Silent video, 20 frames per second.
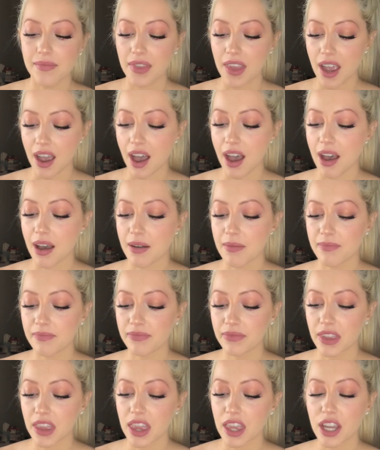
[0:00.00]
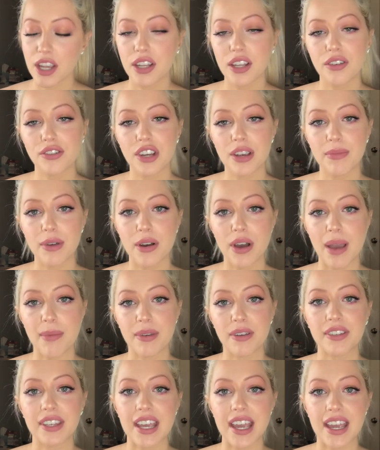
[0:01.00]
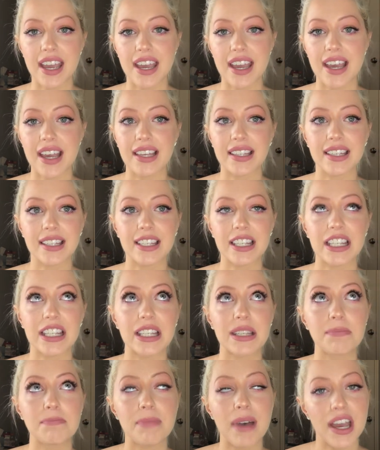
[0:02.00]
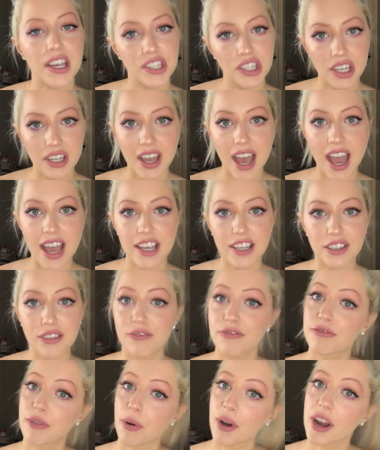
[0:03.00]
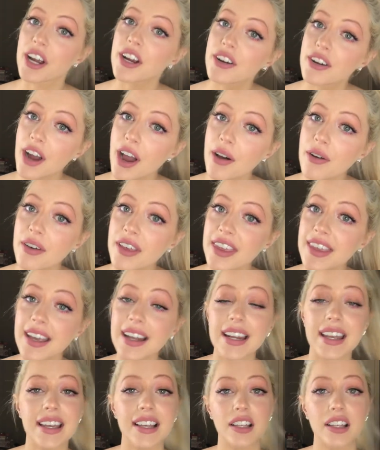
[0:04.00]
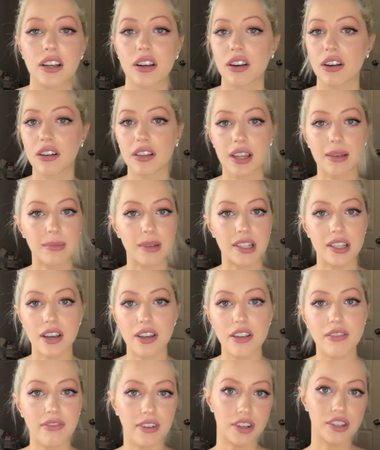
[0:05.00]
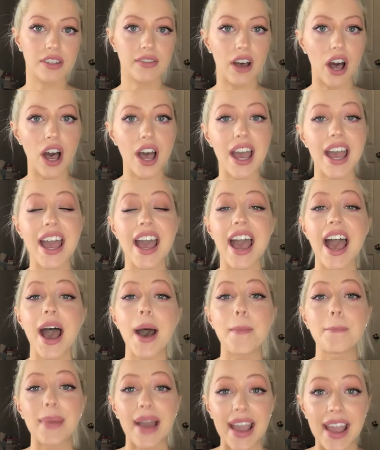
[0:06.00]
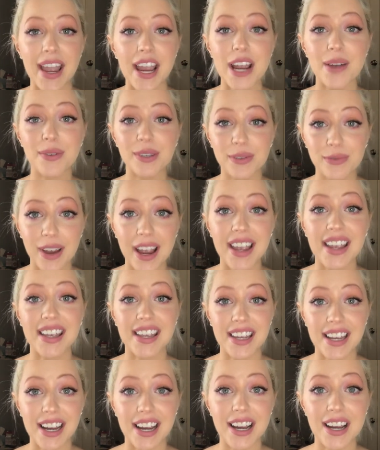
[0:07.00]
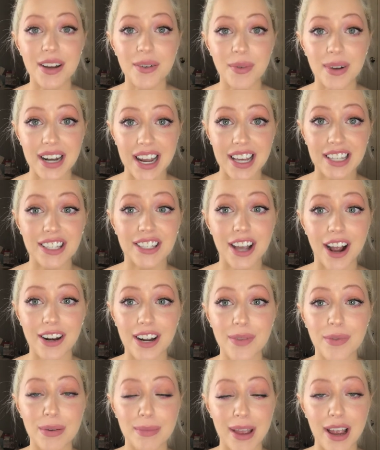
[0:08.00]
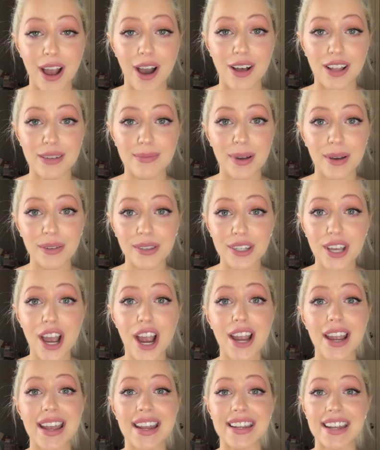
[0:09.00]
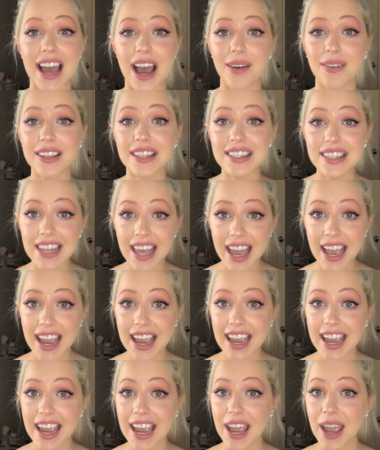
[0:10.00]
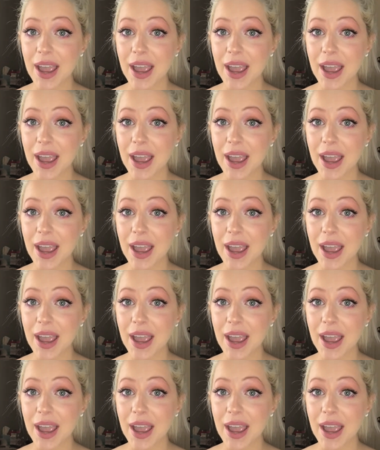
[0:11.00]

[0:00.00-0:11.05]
the new shampoo I'm using is specialized for growth. And it, girl, let me tell you, first of all, my hair was right here when I started where my collarbones are, and now it's like